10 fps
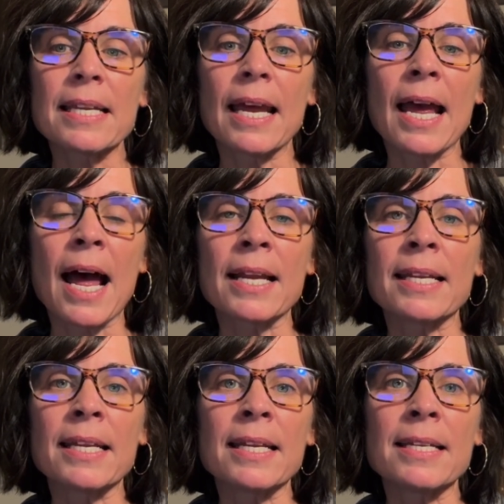
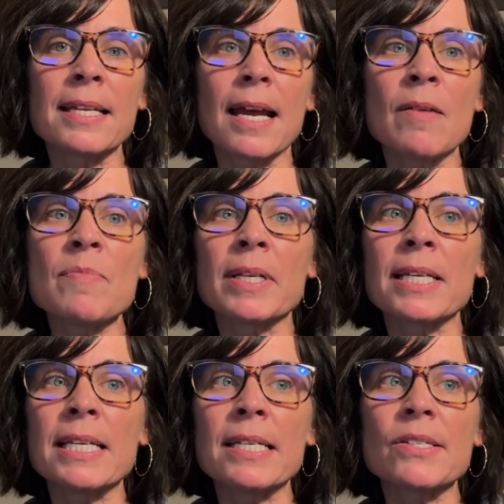added
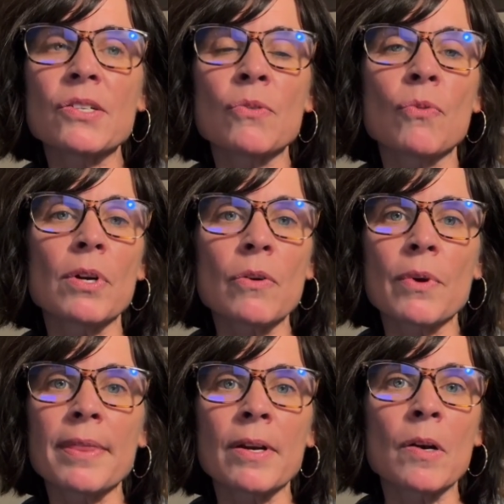abilities to work
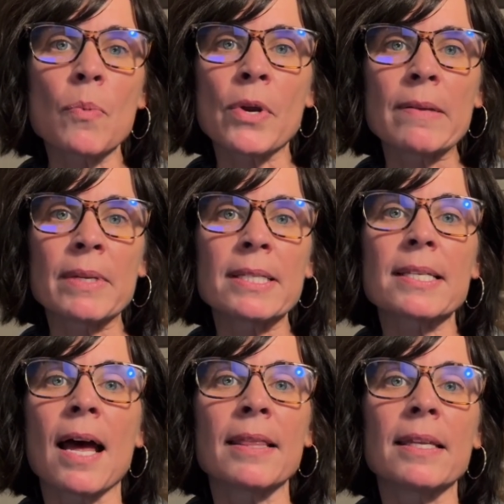with their appointments
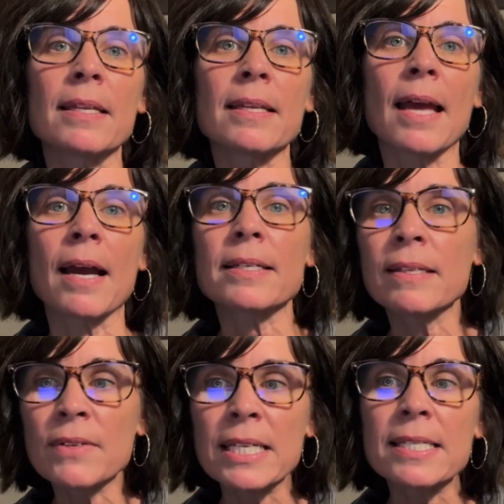on the
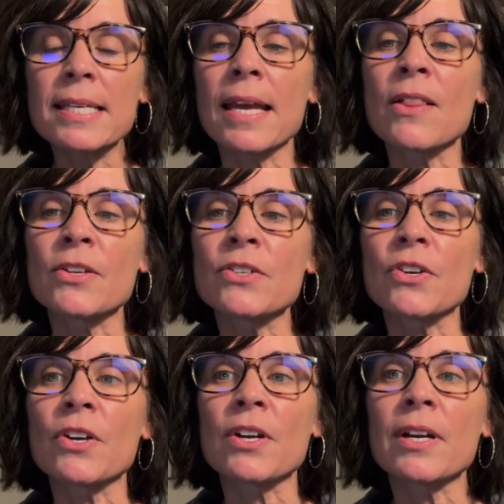activities
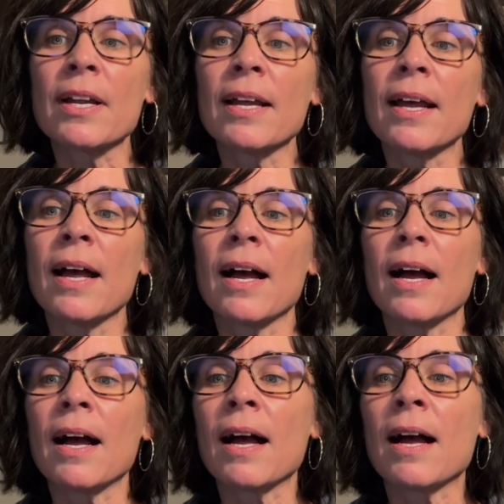calendar,
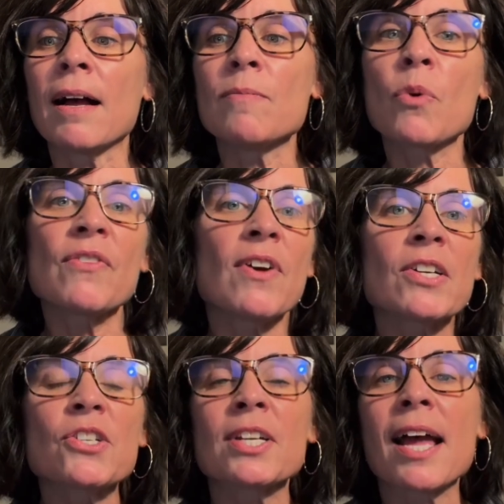more
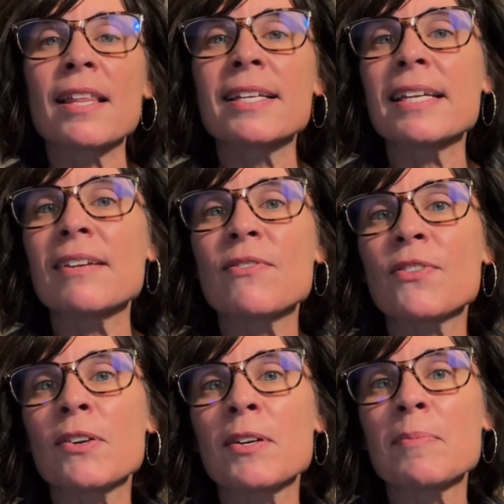functionality
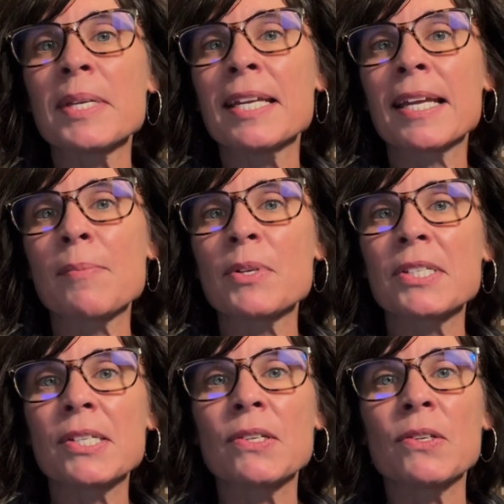for being able
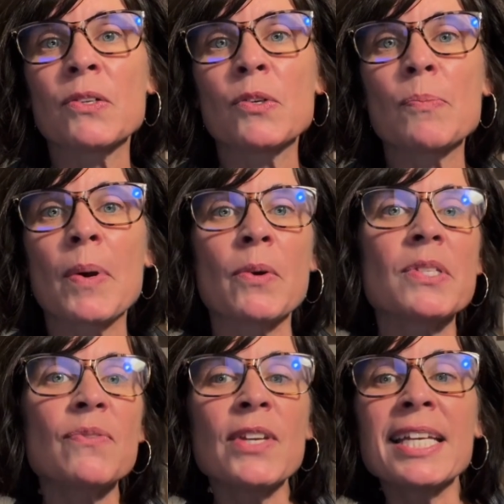to
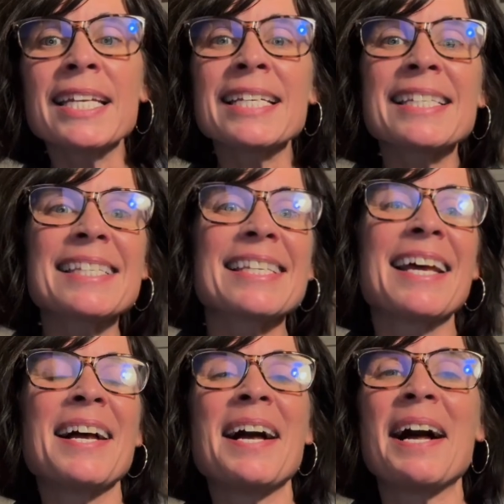post fees.
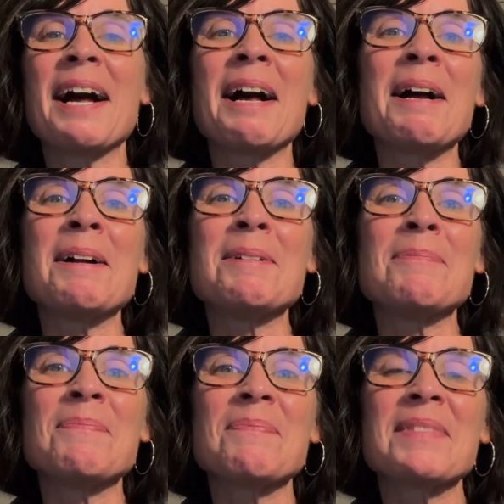
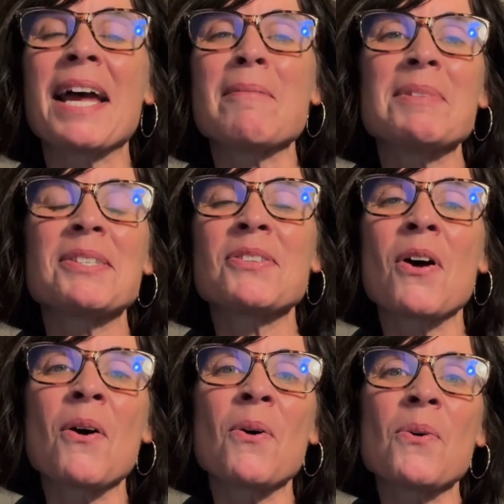
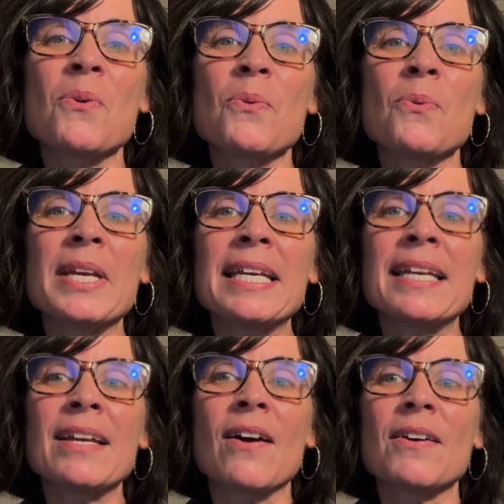So
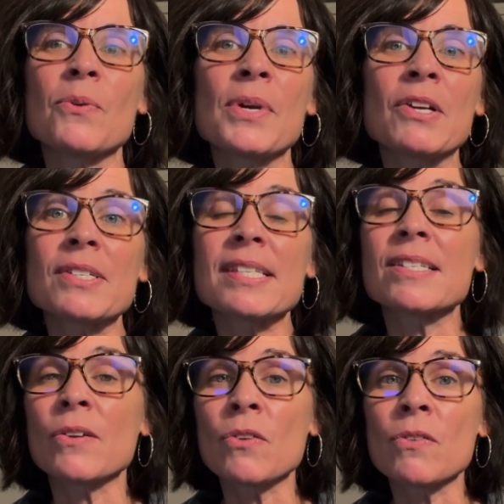we are
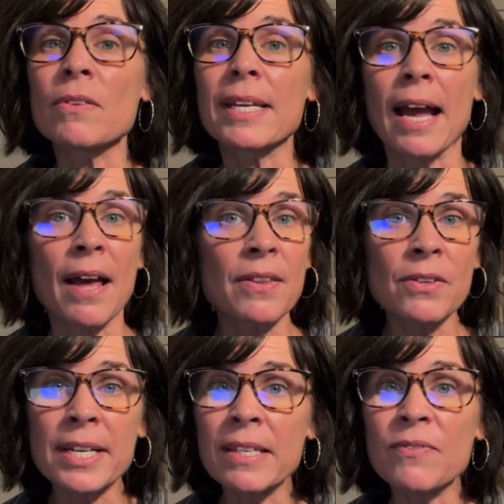still
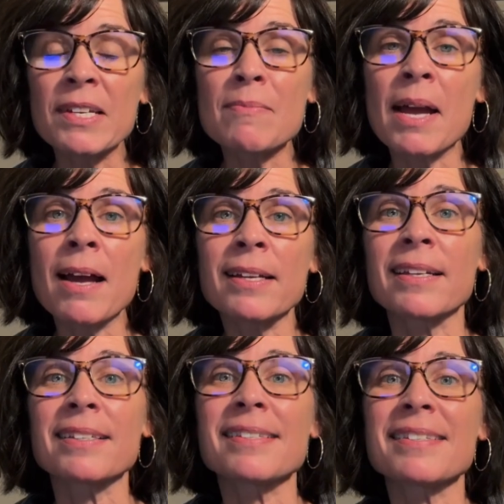gathering the feedback.
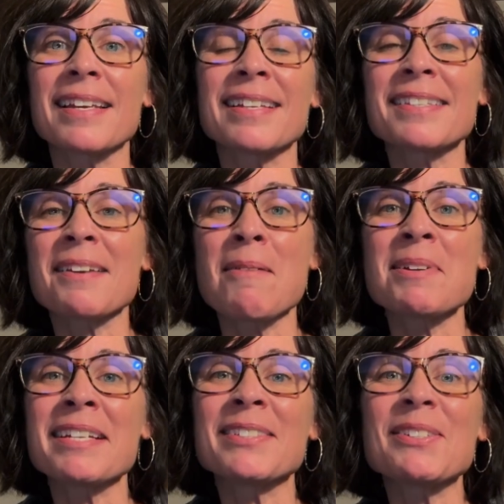It's
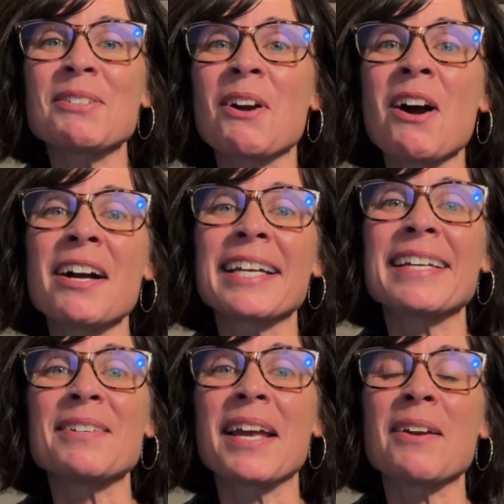coming in strong,
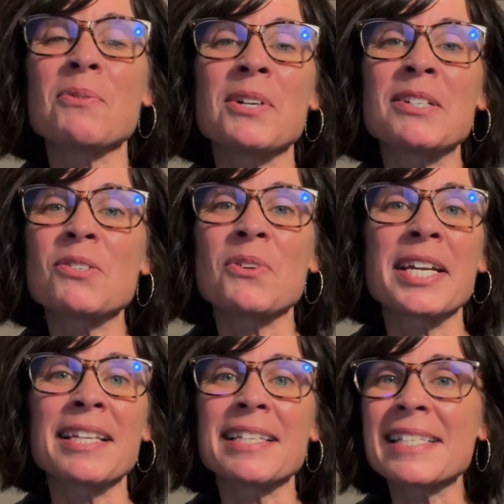and we're
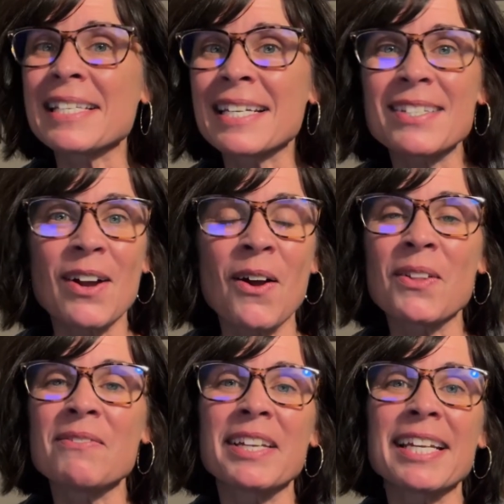enjoying listening to all
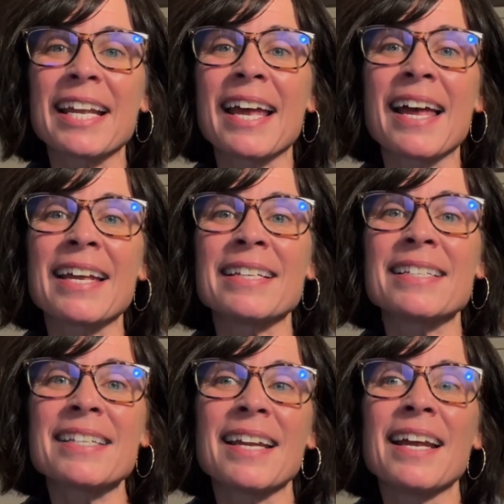of it,
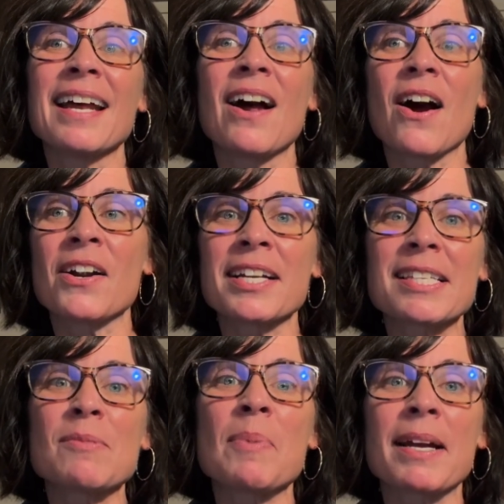and are
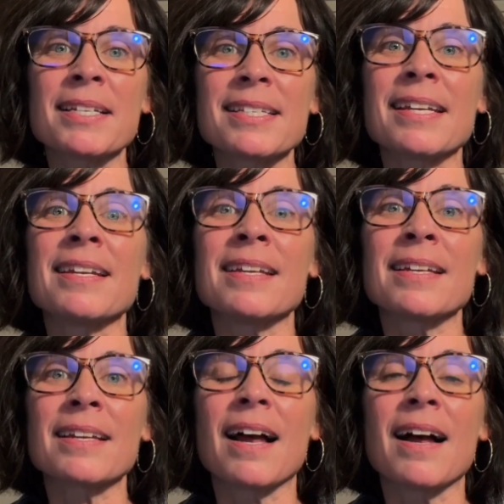
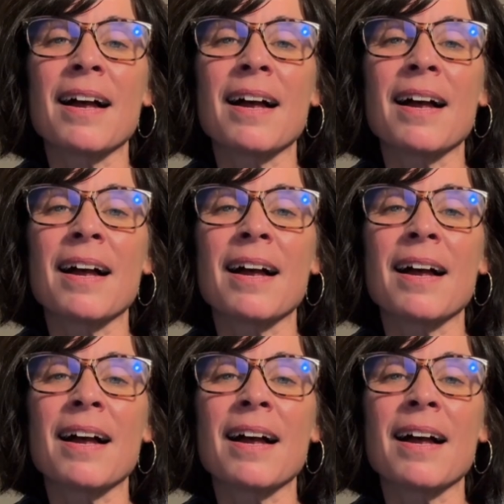expecting